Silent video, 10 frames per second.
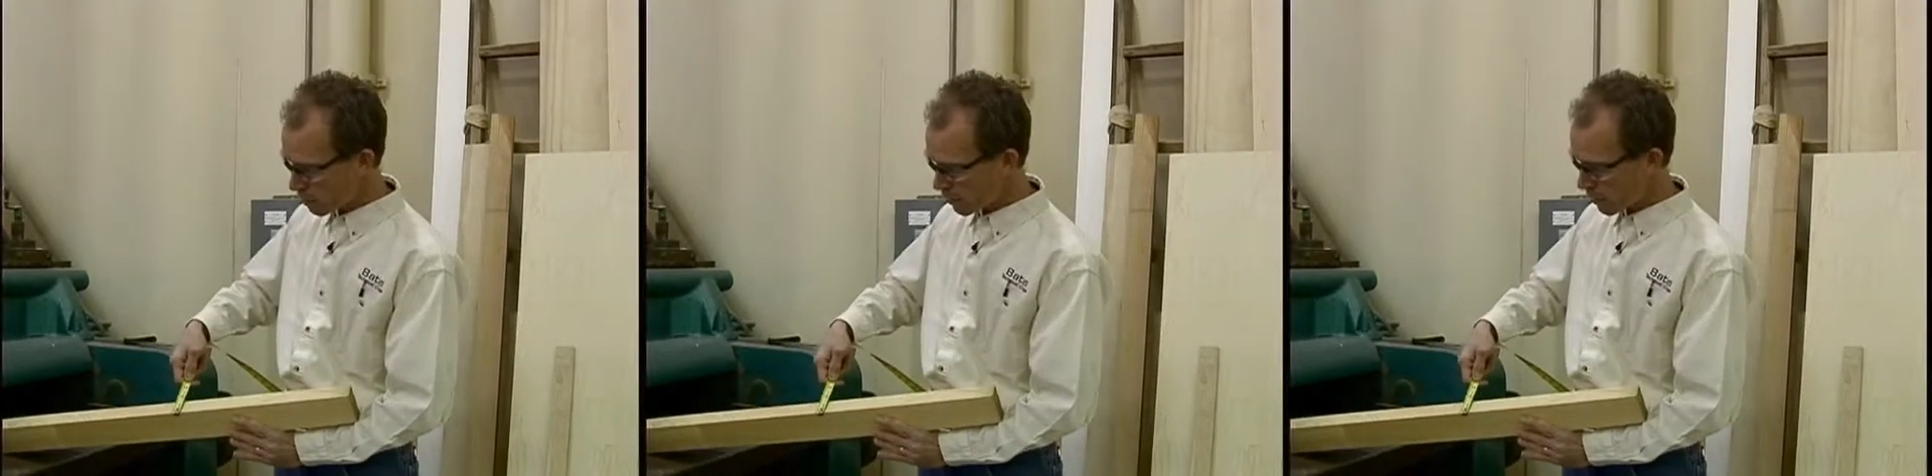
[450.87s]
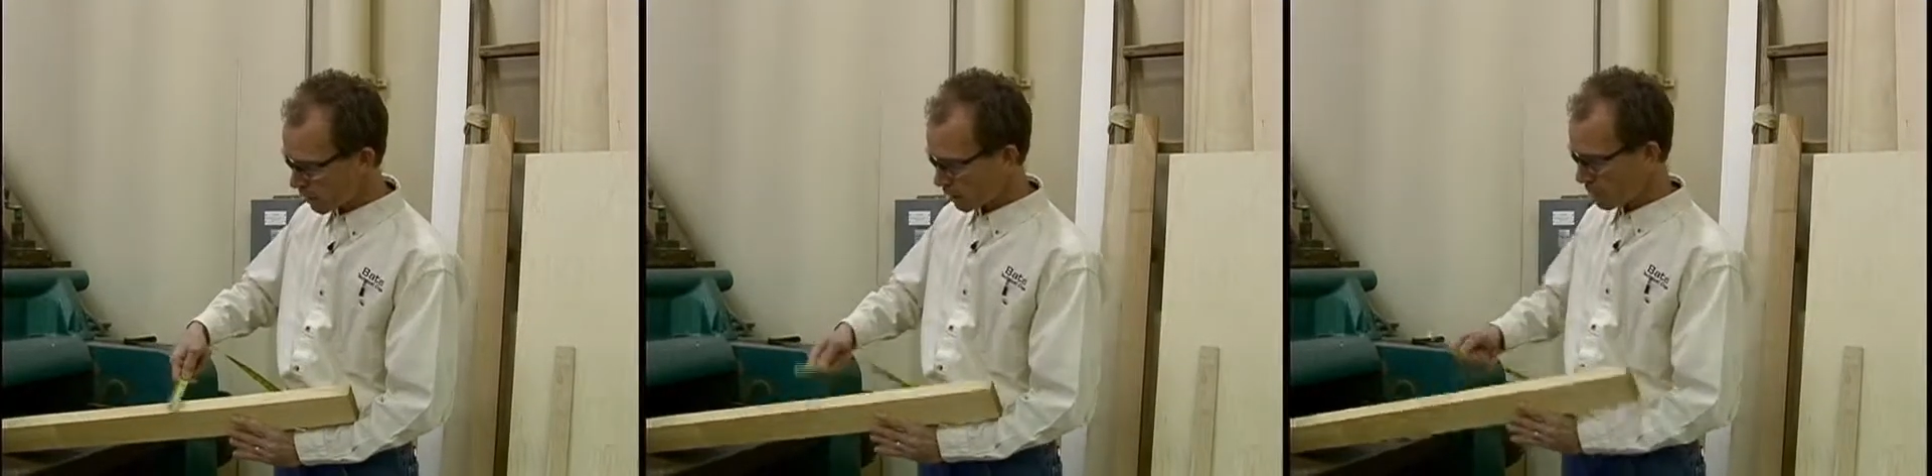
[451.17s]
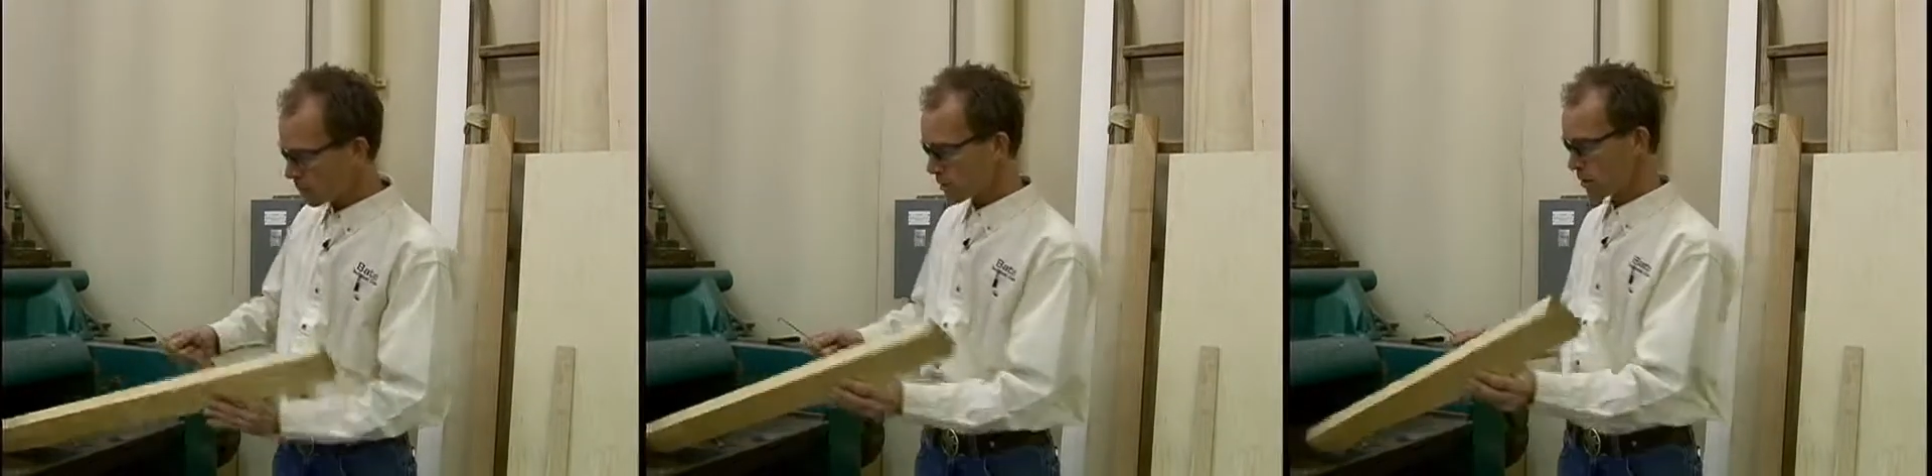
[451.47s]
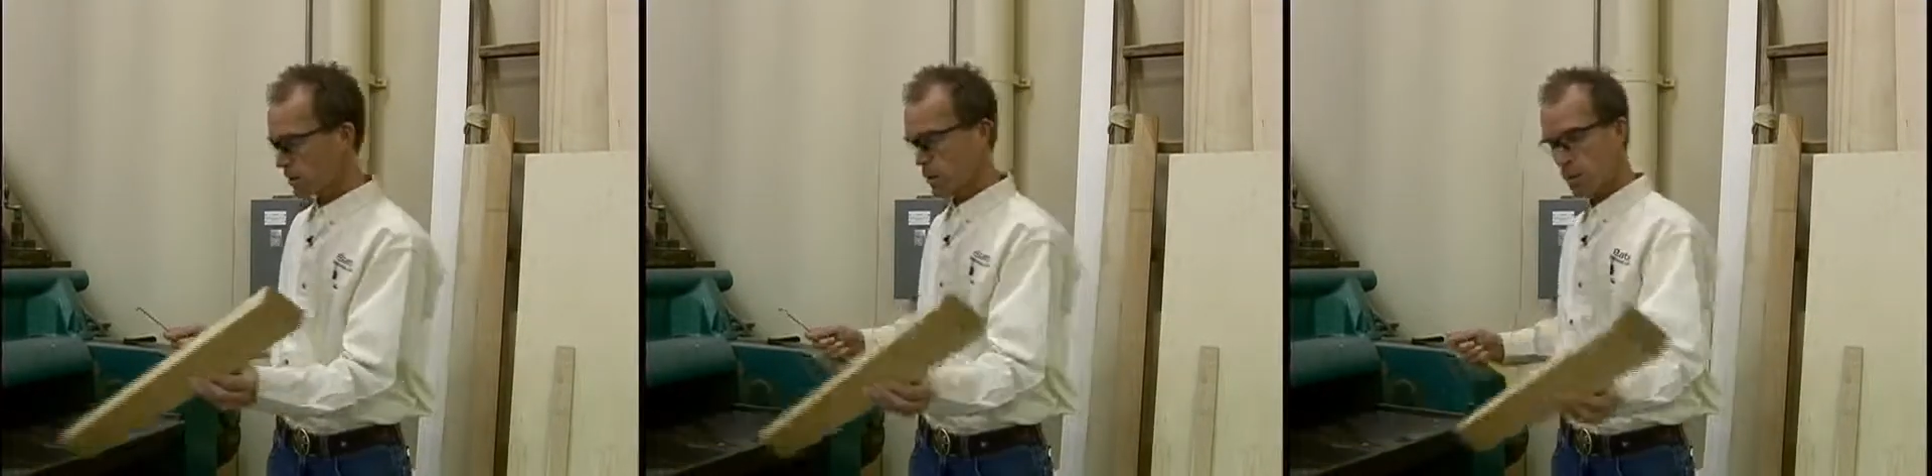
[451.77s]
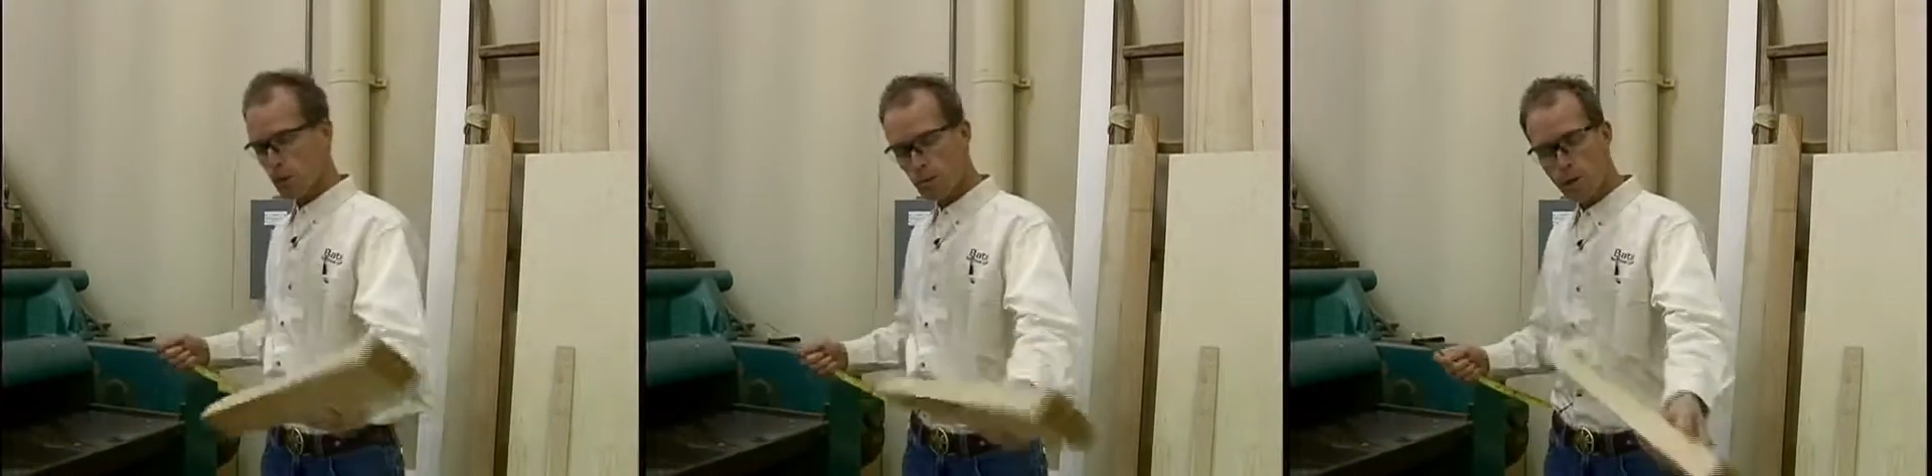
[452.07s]
thickness.
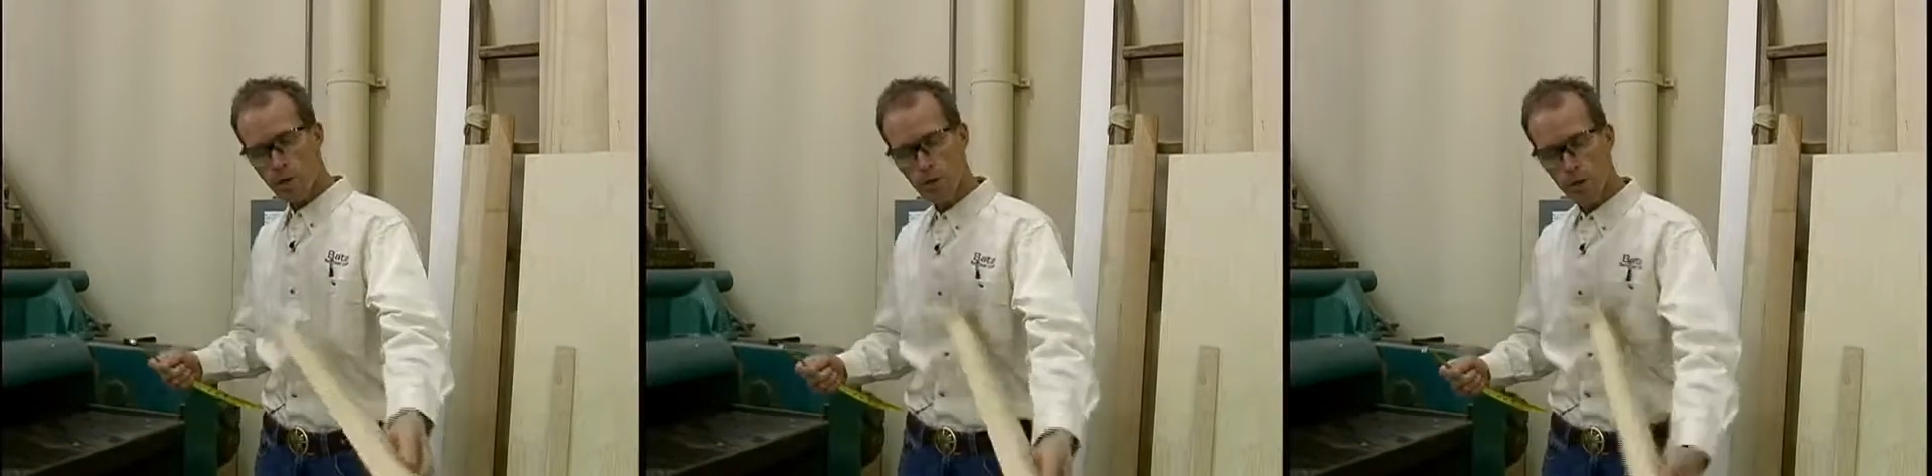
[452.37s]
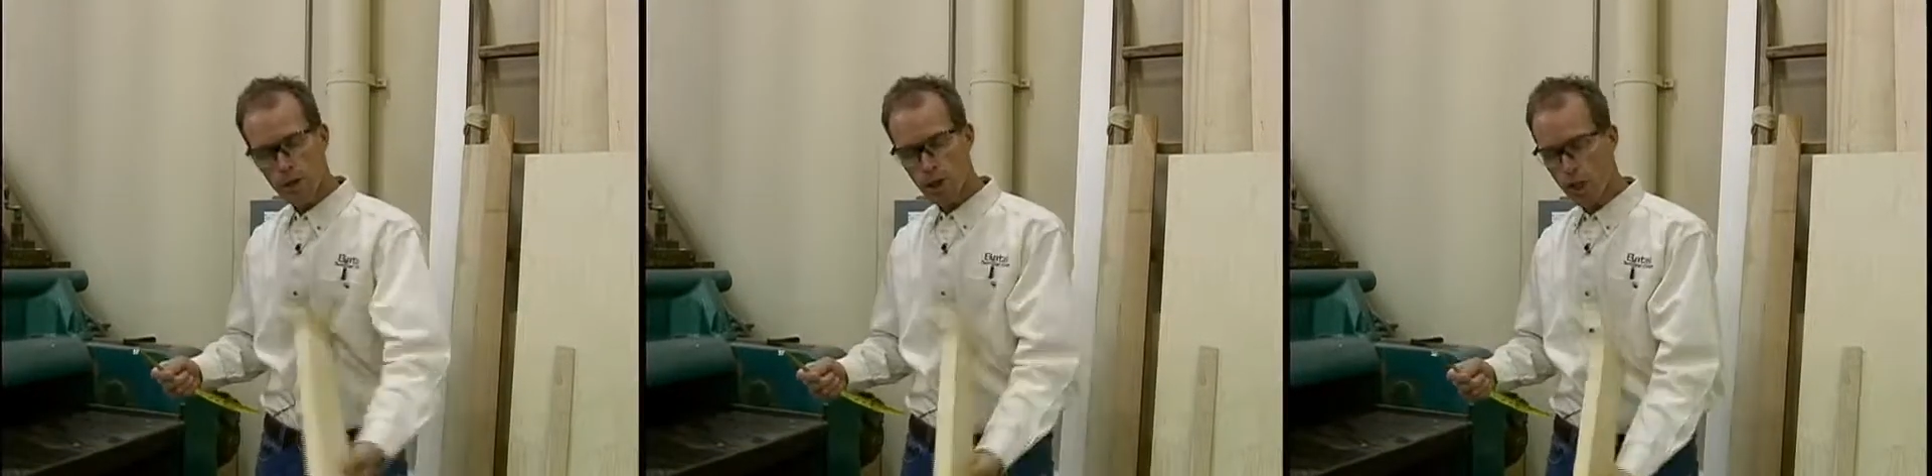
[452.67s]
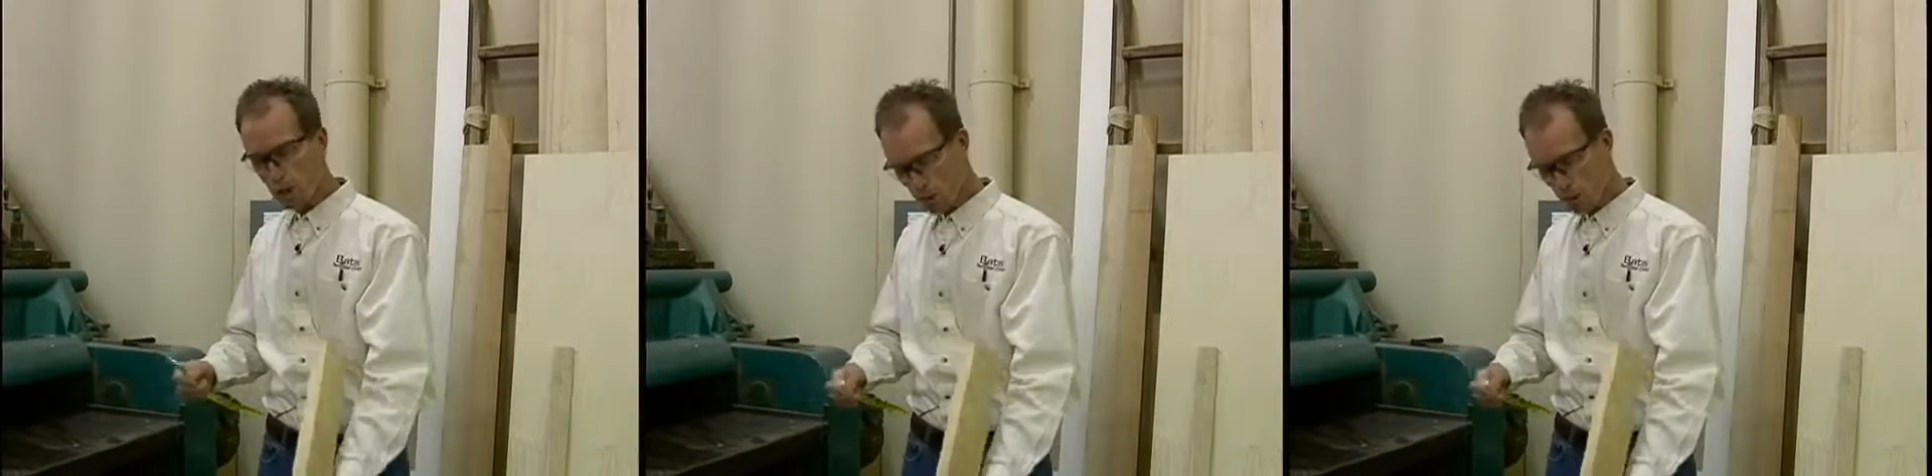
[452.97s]
And you probably want to check your